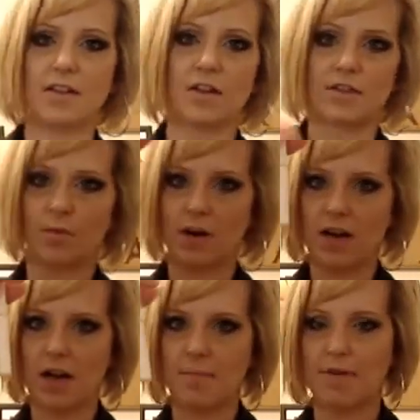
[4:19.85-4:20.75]
That's also where
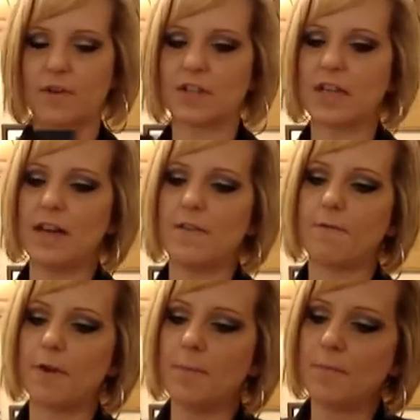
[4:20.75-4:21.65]
I got my first Titan
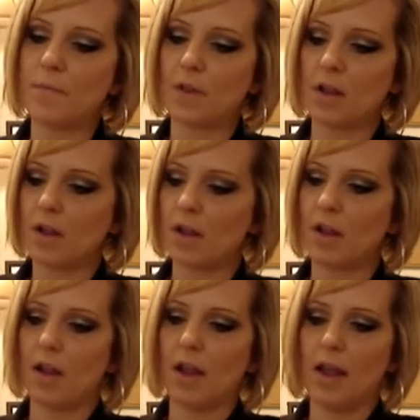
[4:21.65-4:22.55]
from.
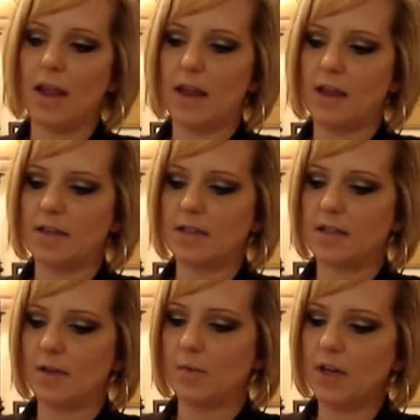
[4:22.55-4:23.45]
And
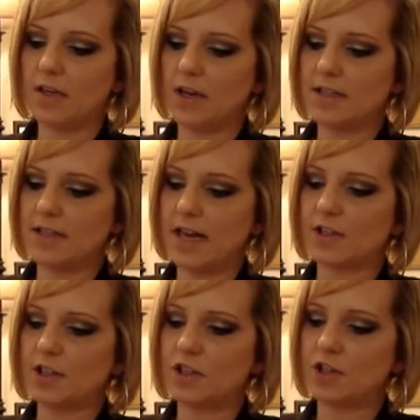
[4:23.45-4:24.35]
what it does is it
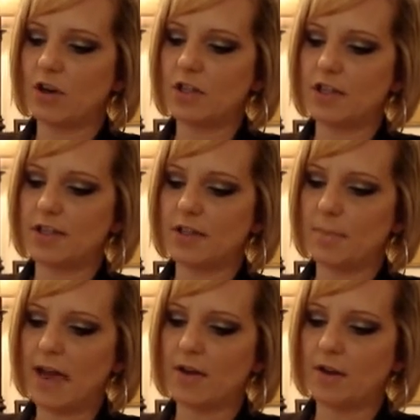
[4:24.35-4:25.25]
actually charges
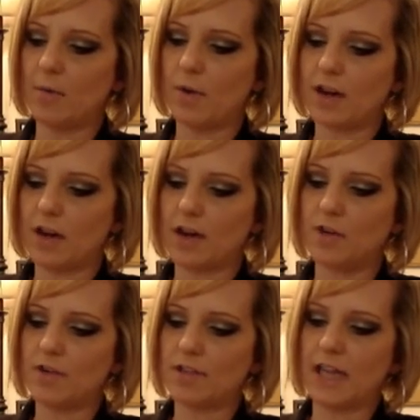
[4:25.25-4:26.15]
the battery while you're
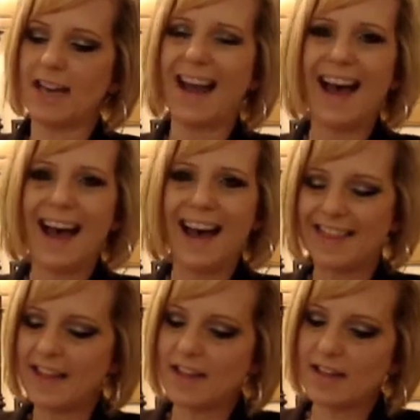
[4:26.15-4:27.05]
not using it. I
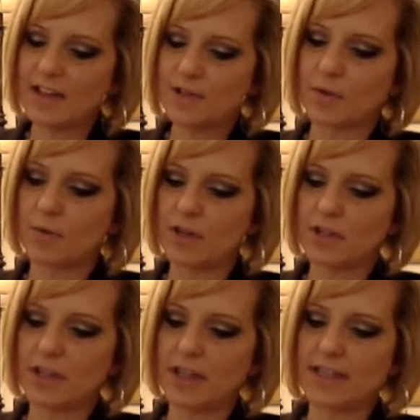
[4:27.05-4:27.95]
think that these were
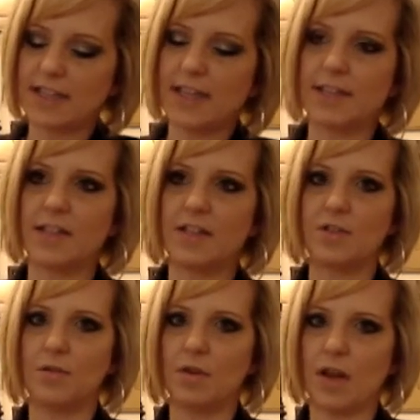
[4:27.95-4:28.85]
originally intended
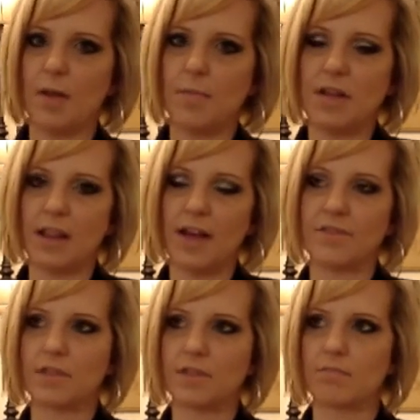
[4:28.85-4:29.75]
to not be
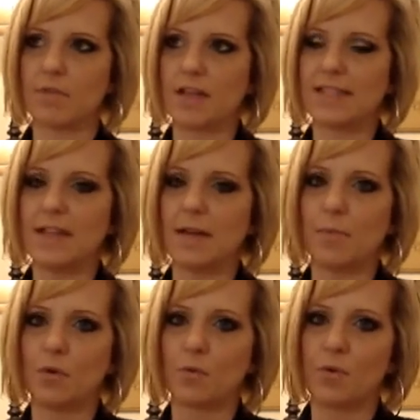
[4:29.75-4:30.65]
left
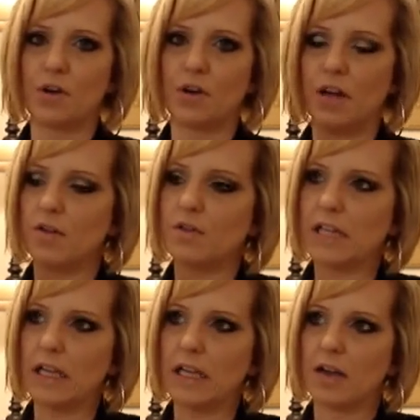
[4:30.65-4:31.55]
assembled when you're not
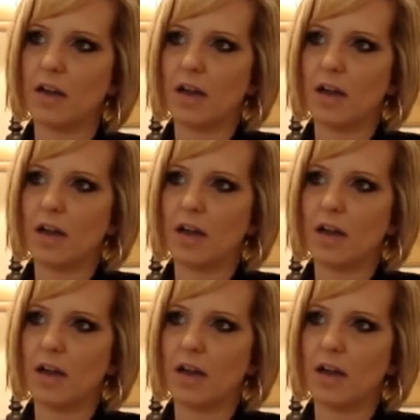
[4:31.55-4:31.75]
using it.